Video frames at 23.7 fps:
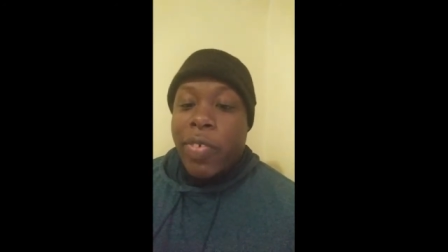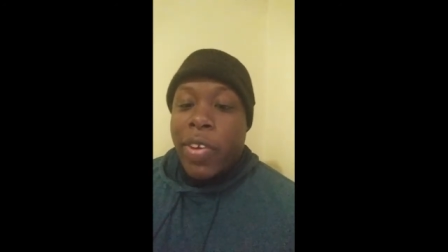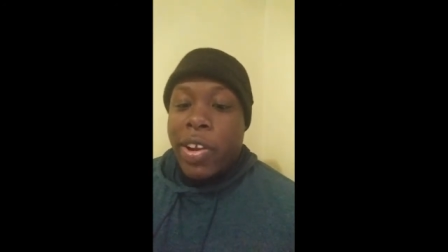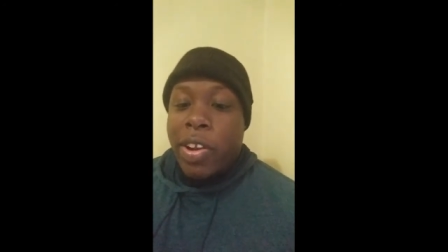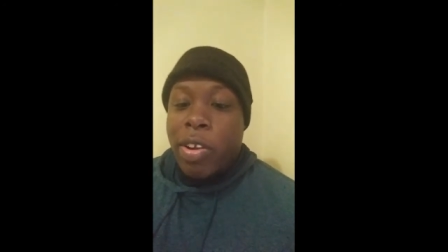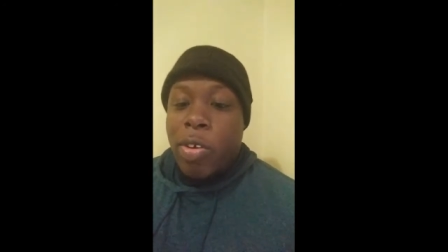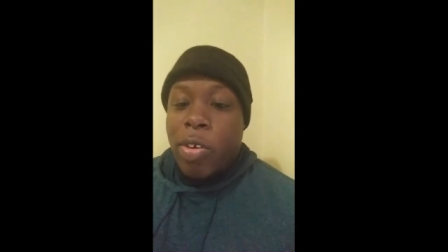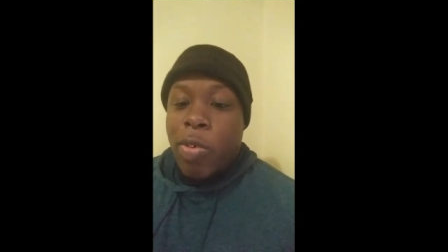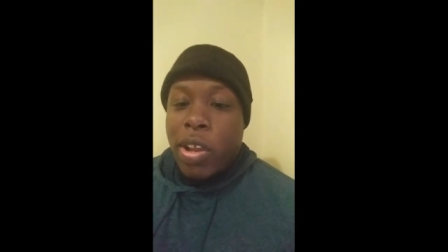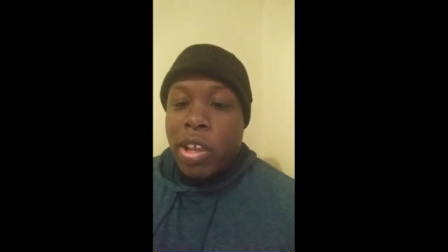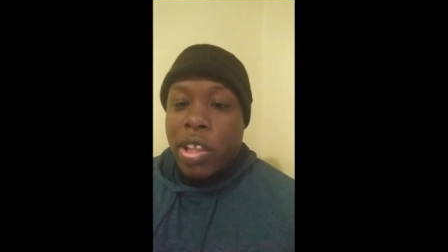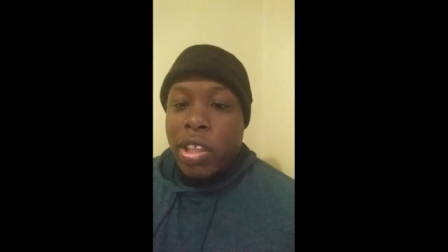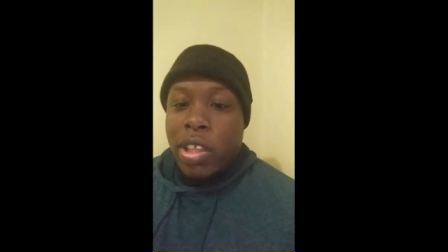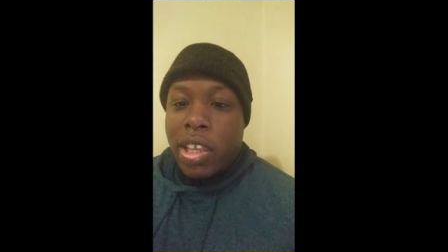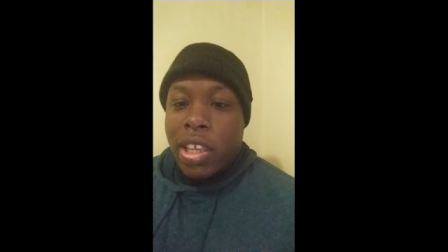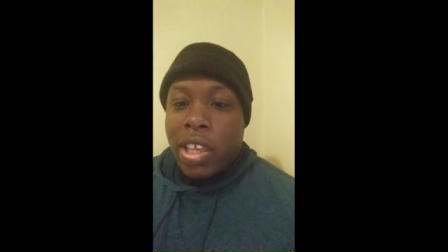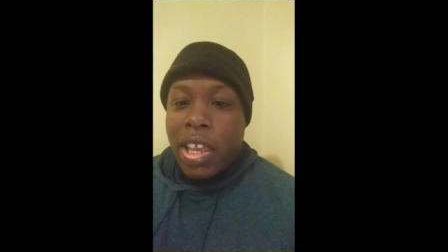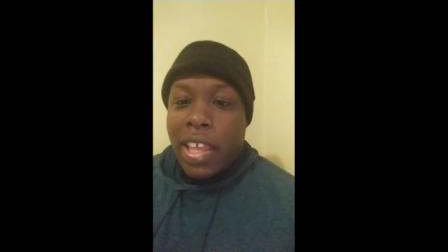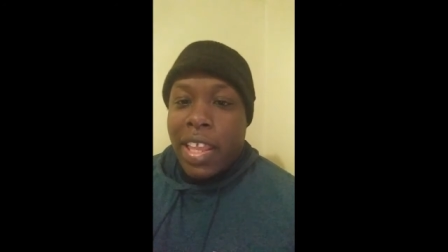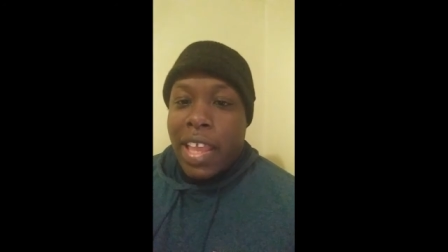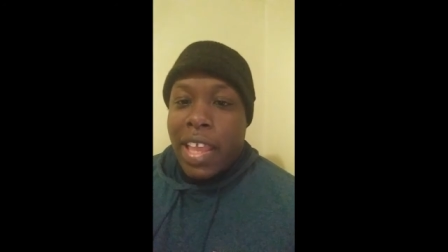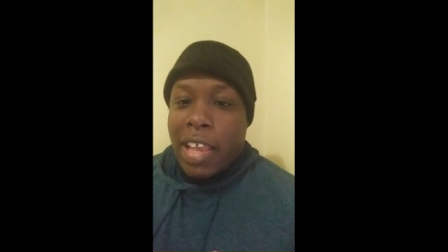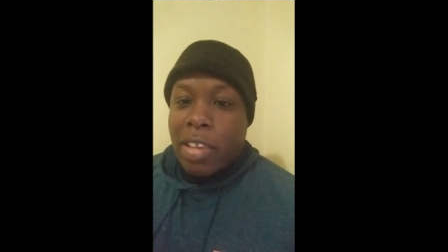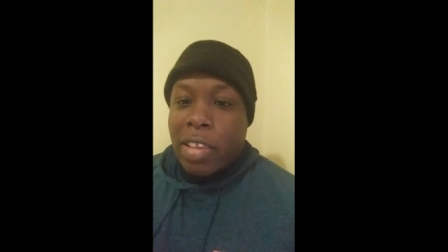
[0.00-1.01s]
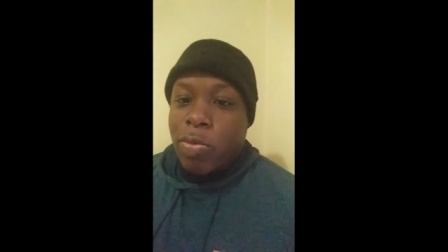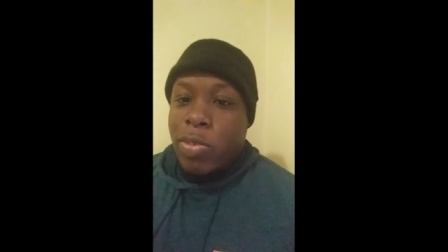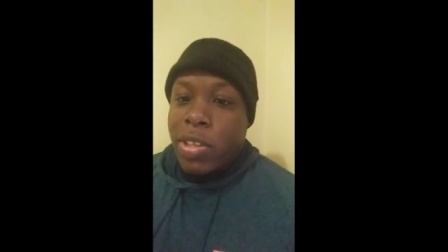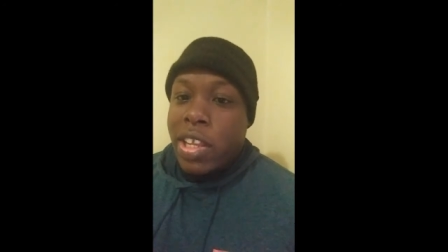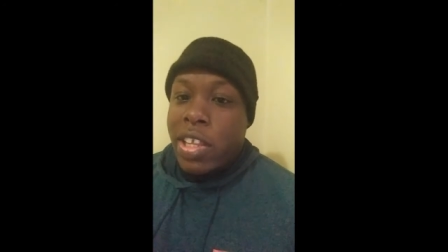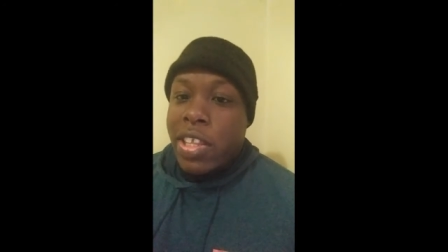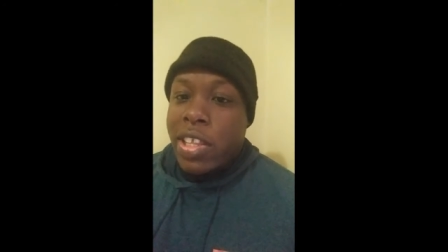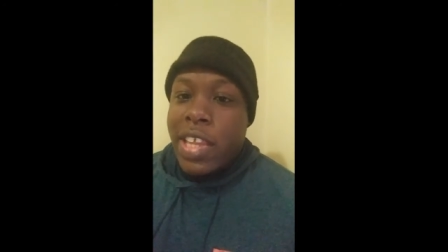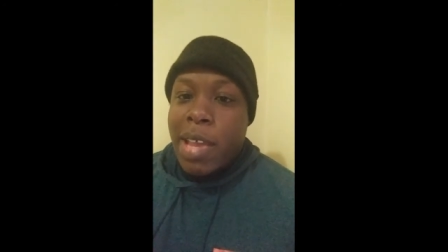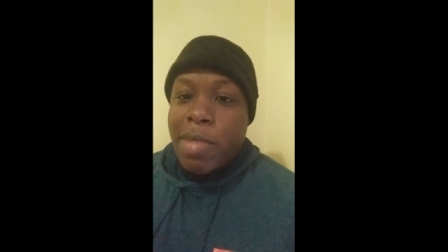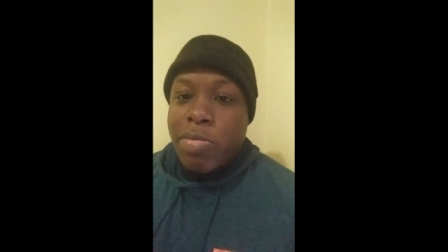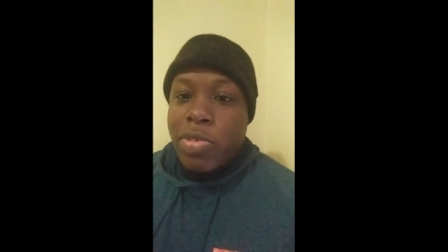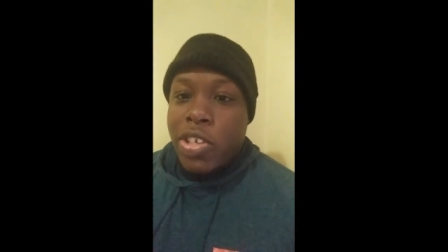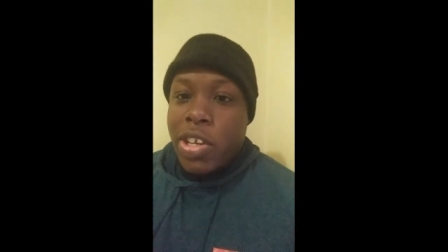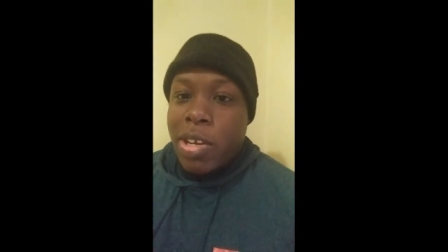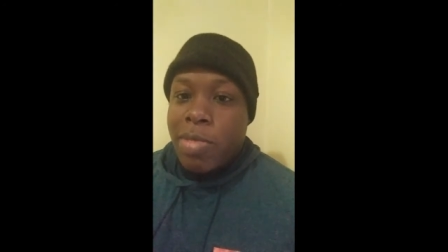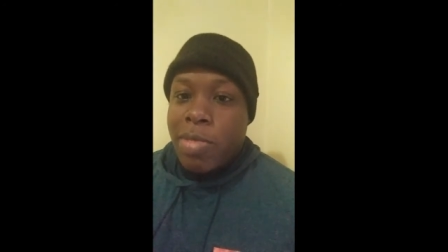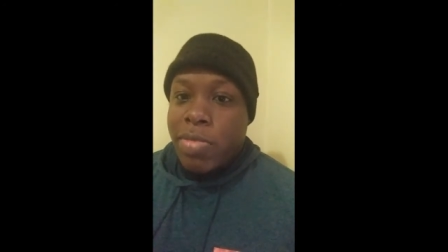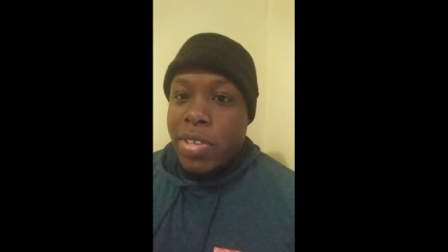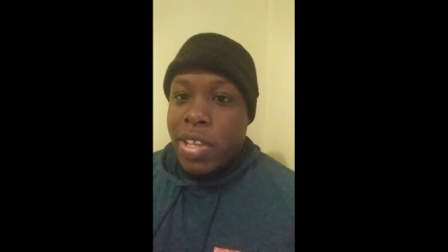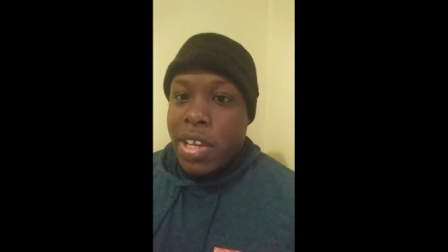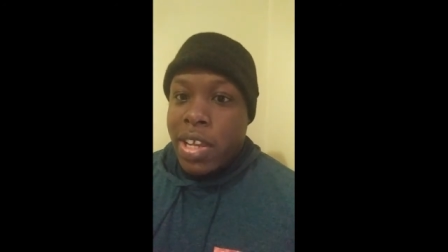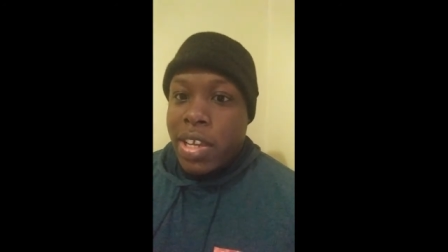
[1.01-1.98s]
very quickly. And that's what the depth
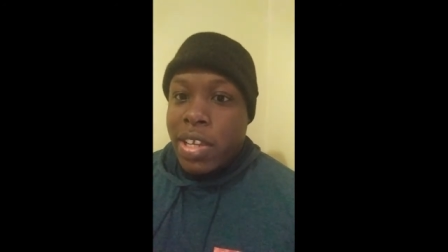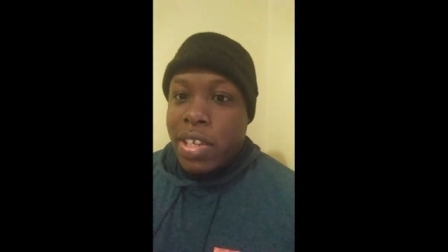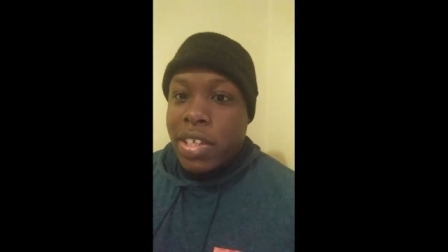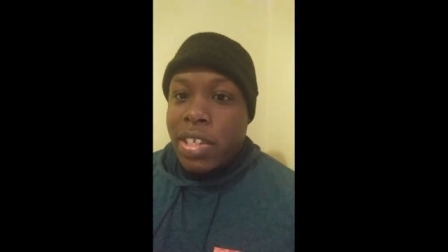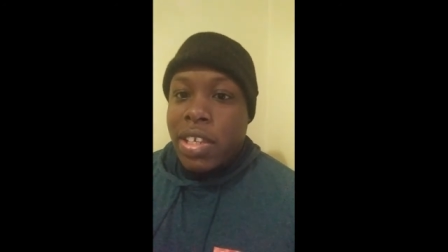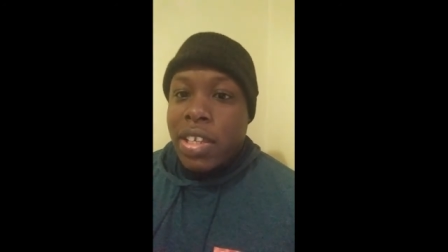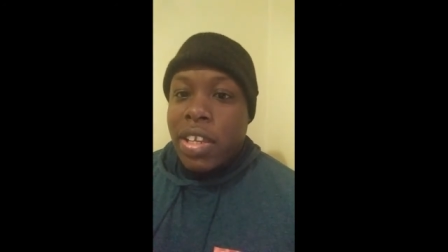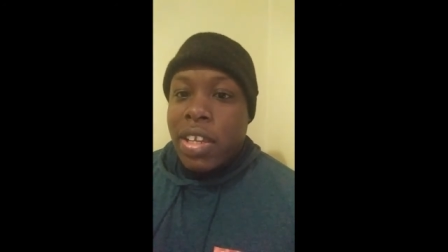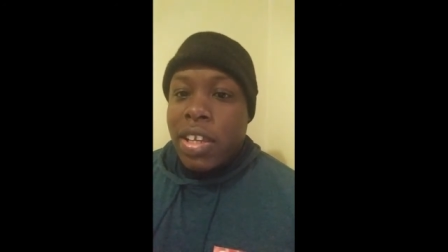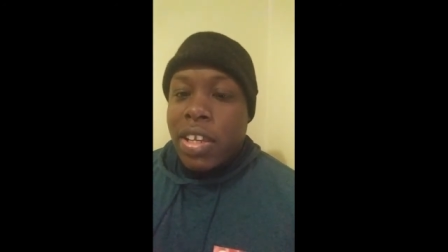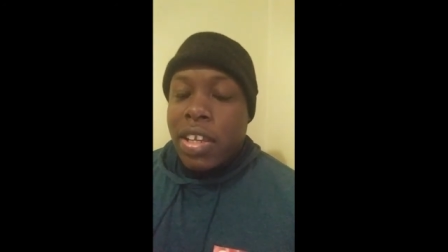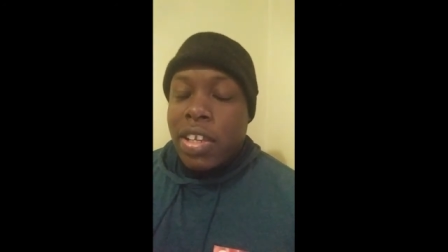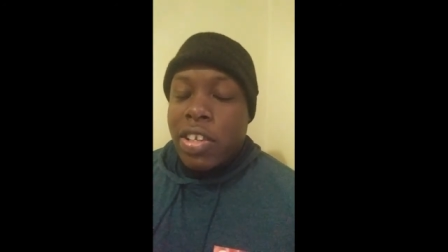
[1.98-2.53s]
jump does.